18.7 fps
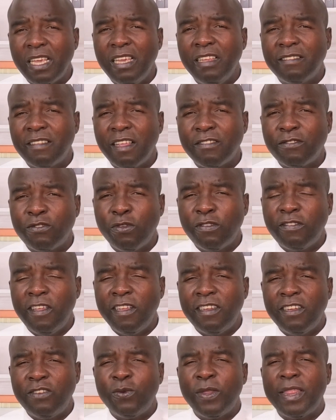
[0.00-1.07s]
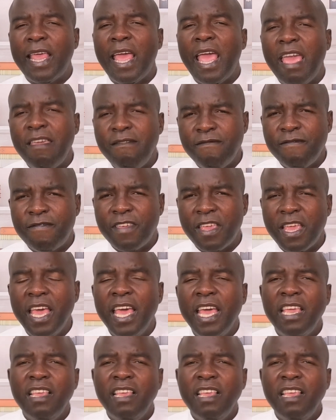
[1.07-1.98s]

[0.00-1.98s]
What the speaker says: is associated with envy,